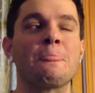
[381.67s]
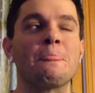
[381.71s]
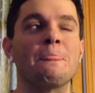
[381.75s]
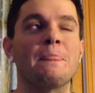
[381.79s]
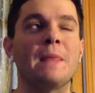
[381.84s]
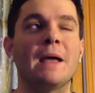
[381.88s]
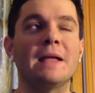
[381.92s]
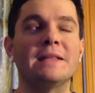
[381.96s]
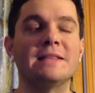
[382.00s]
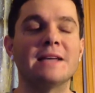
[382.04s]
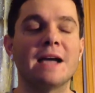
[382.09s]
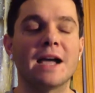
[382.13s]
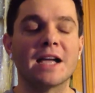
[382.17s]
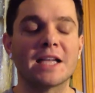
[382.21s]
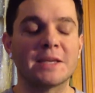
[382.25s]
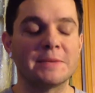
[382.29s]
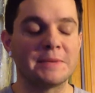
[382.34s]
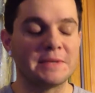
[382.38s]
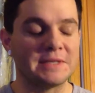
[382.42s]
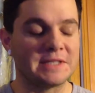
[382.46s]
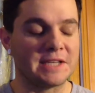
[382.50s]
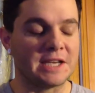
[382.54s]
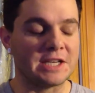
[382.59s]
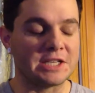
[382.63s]
that
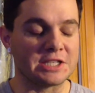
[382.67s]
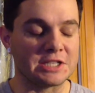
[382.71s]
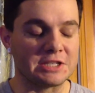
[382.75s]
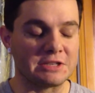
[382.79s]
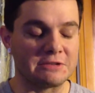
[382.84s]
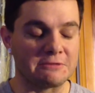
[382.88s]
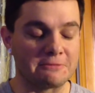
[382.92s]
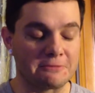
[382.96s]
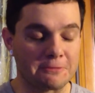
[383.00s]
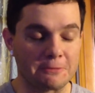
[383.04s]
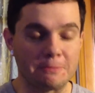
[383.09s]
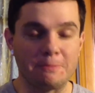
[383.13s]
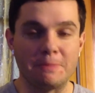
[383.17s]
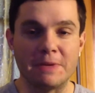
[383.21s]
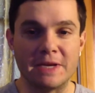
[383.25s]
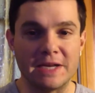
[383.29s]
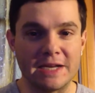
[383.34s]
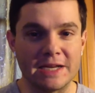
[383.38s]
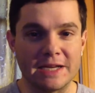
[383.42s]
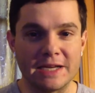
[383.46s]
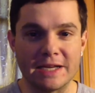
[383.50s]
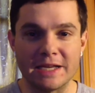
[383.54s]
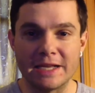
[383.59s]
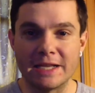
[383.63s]
documentation for
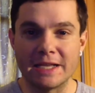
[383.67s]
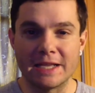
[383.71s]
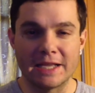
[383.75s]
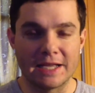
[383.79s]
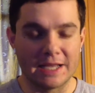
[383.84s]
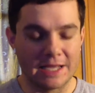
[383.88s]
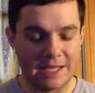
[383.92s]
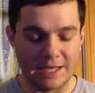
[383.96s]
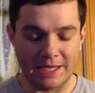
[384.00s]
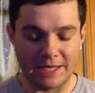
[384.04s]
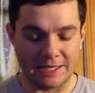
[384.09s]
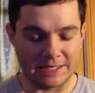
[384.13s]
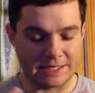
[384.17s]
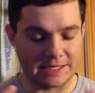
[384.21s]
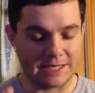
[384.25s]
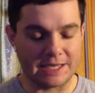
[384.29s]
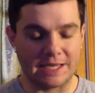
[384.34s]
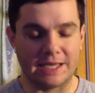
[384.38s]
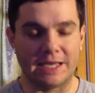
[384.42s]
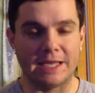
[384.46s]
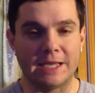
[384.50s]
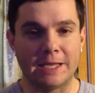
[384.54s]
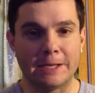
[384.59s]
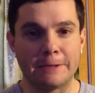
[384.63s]
me is
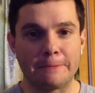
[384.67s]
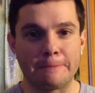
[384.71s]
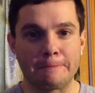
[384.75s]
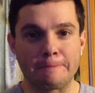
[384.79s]
key